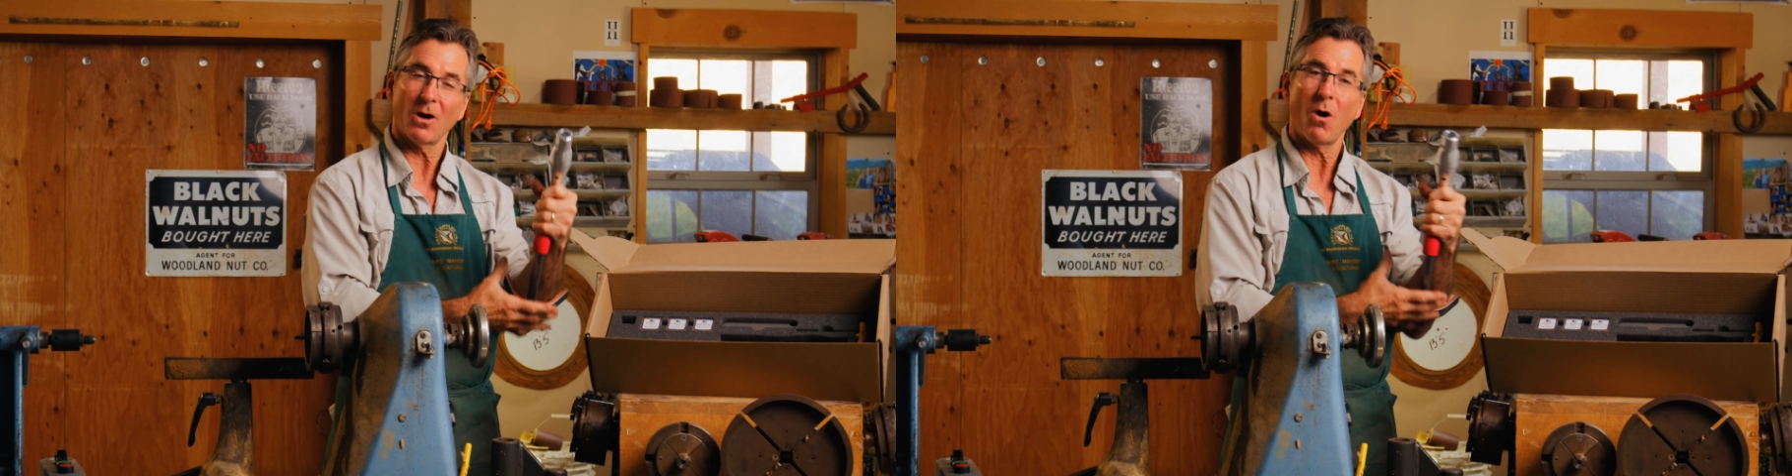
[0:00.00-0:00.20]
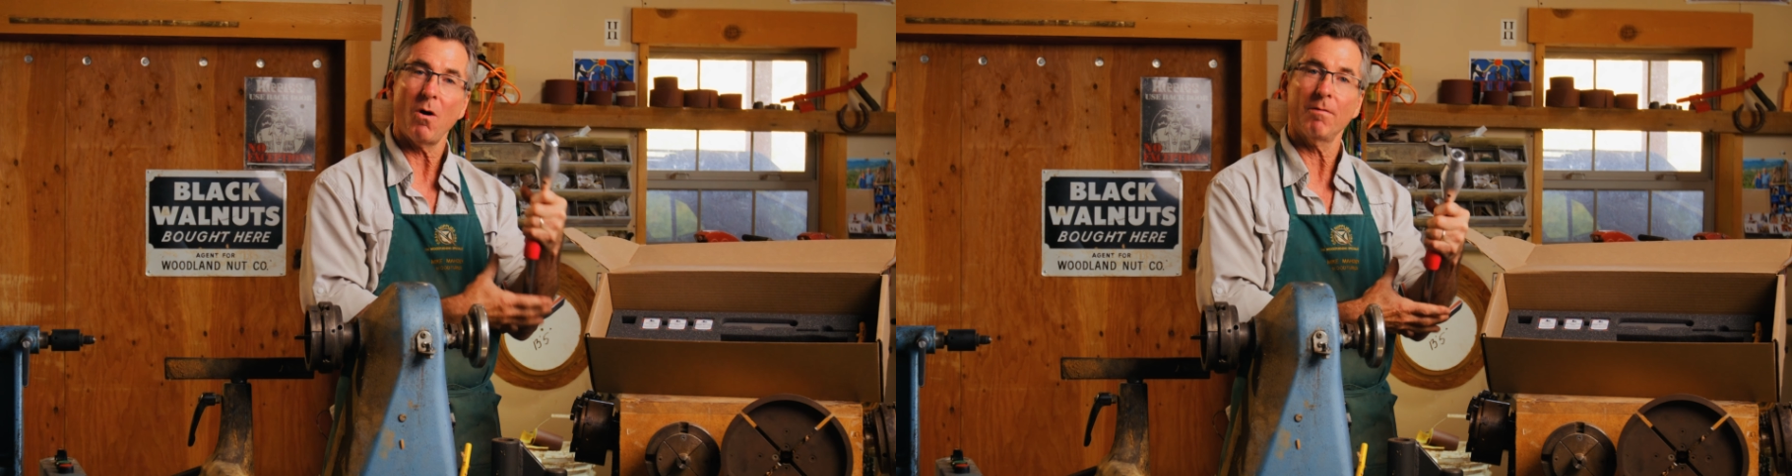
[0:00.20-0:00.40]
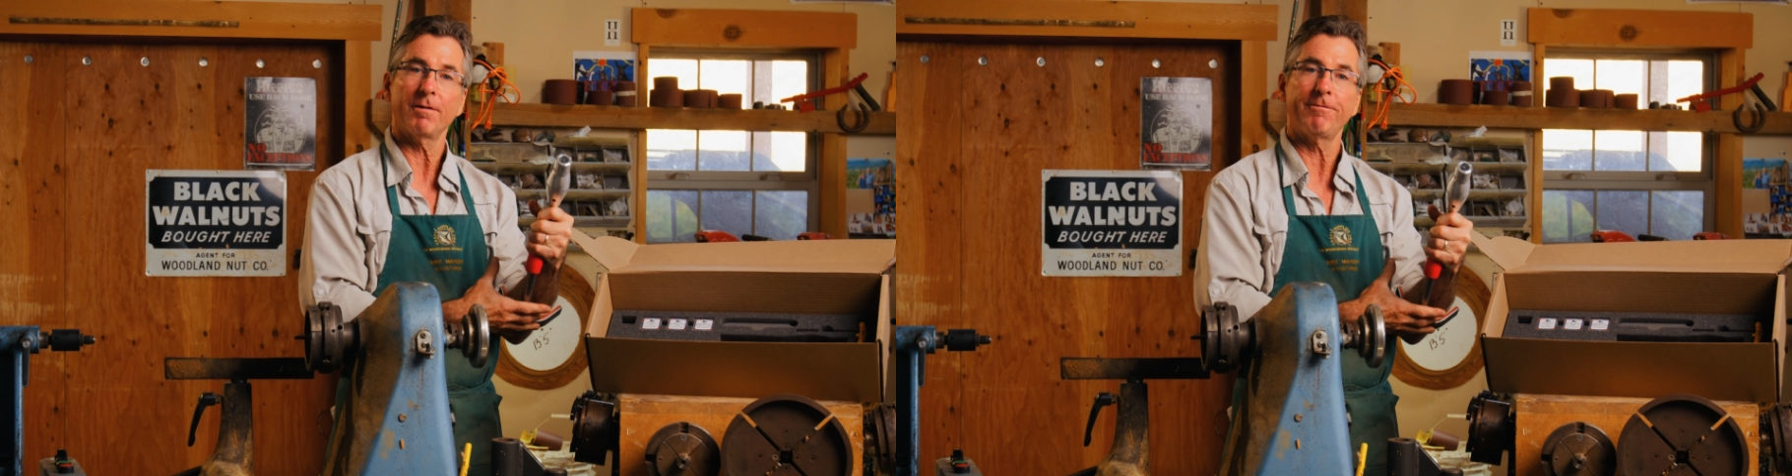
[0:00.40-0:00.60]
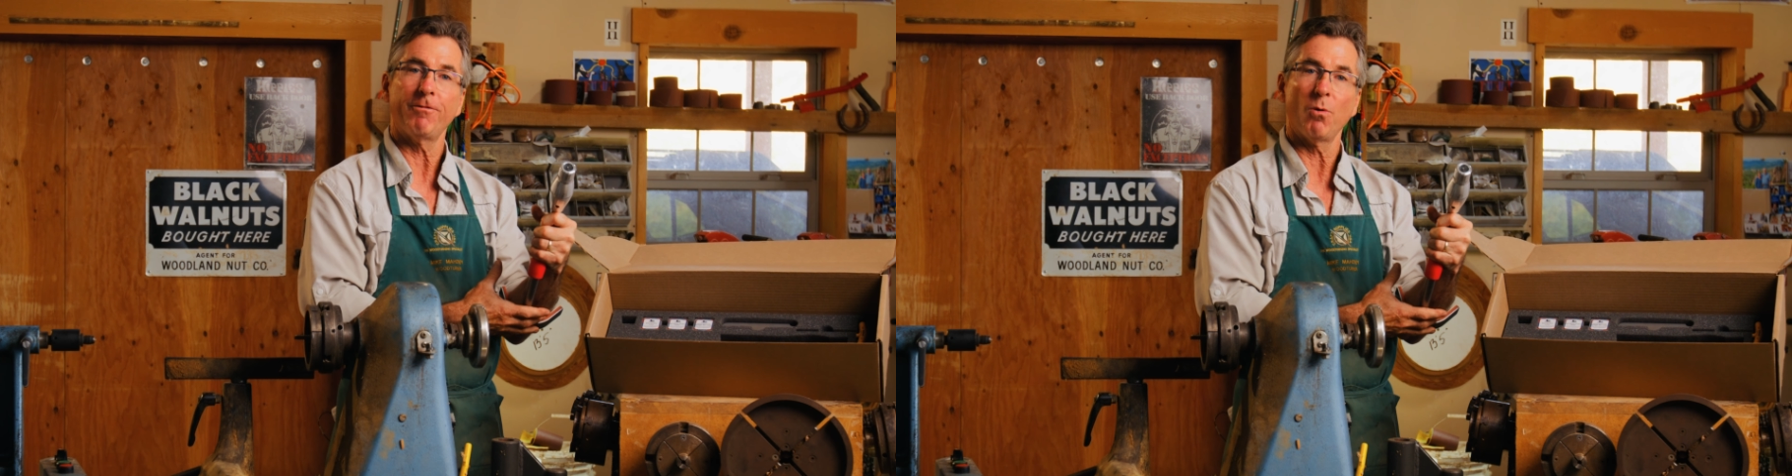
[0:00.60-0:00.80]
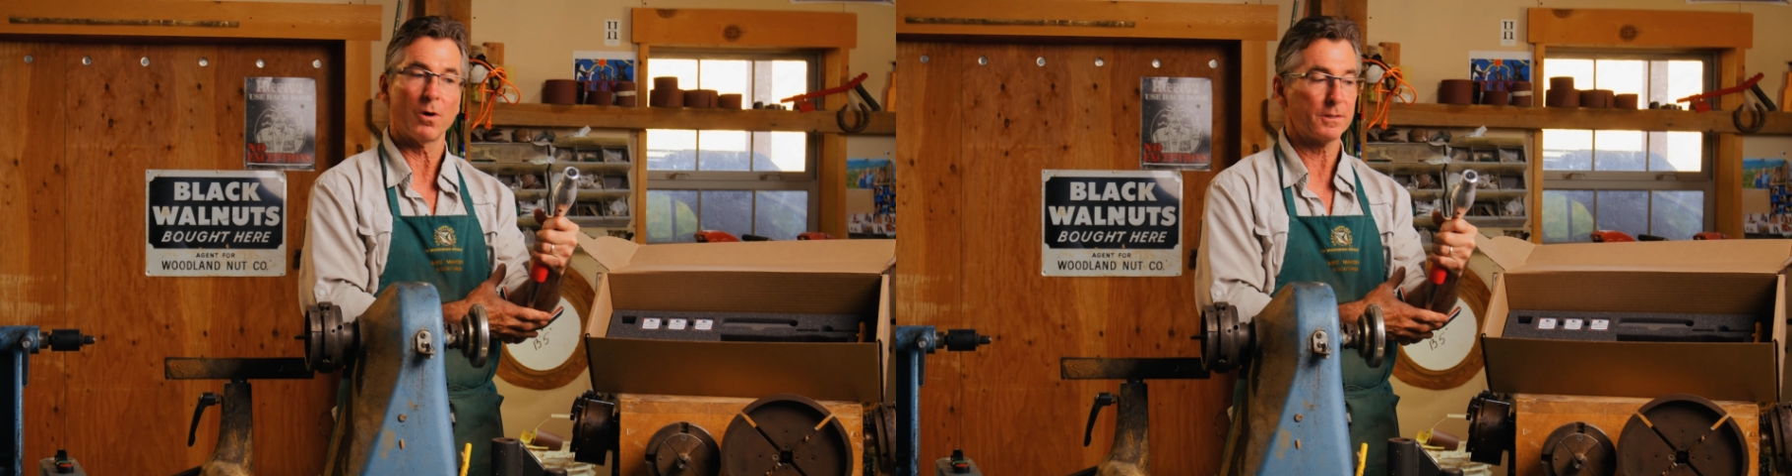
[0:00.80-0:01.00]
all the
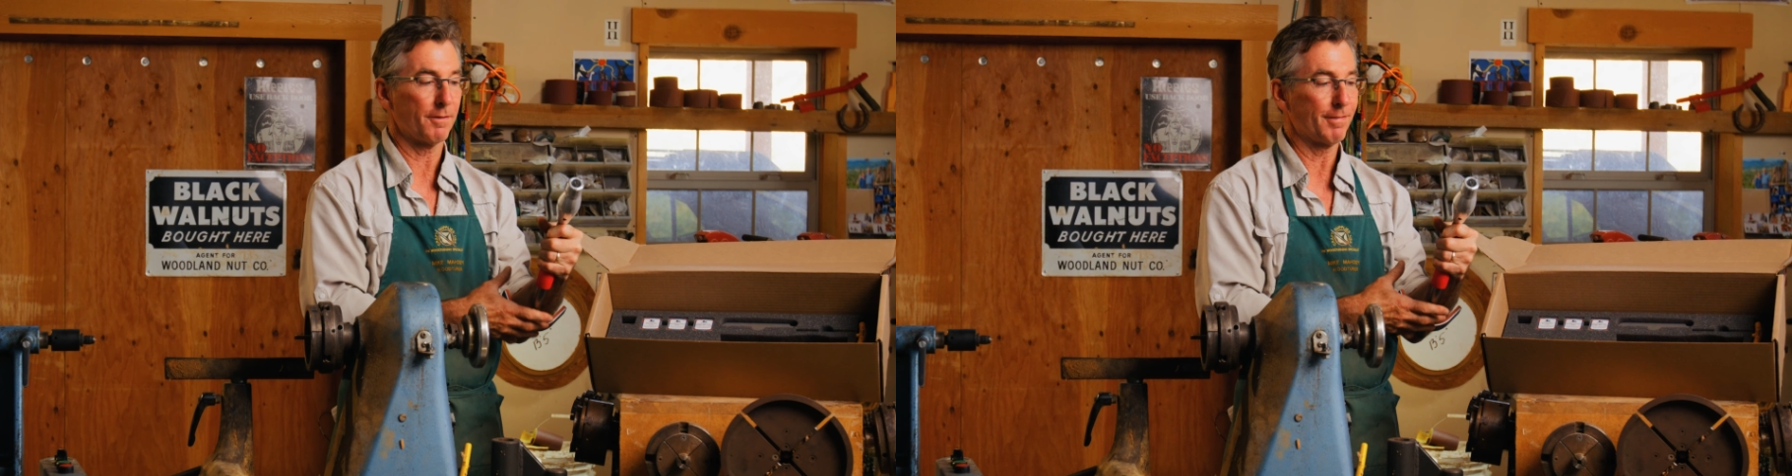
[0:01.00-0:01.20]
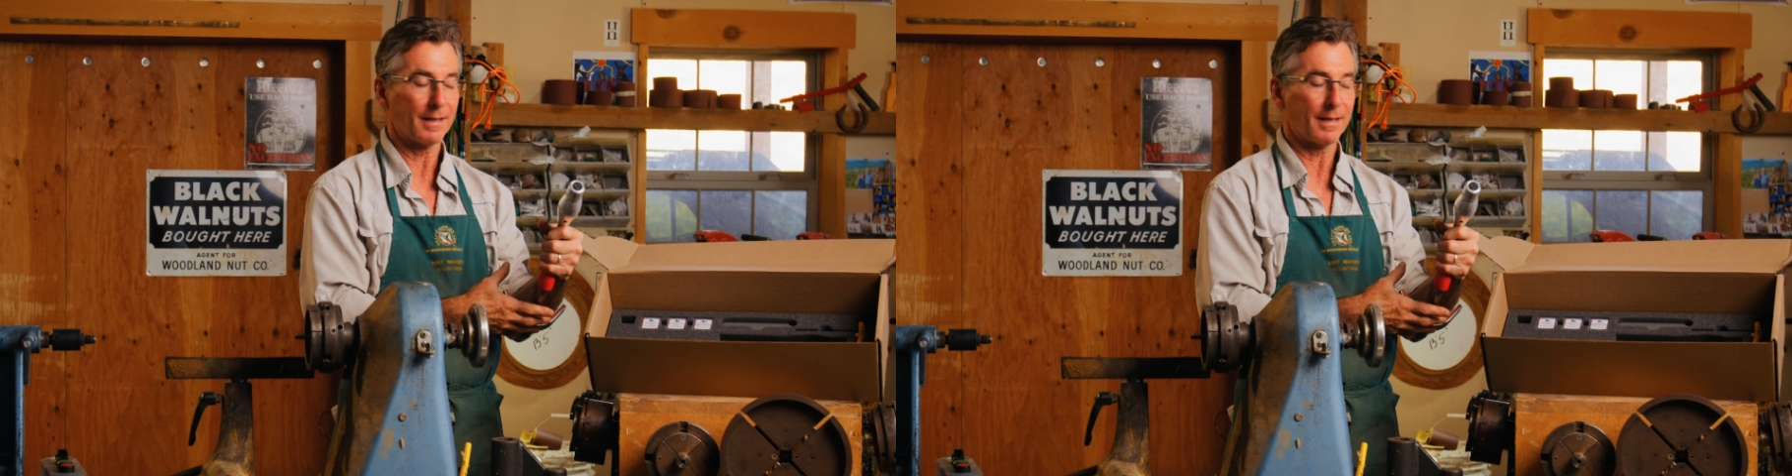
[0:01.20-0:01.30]
force of the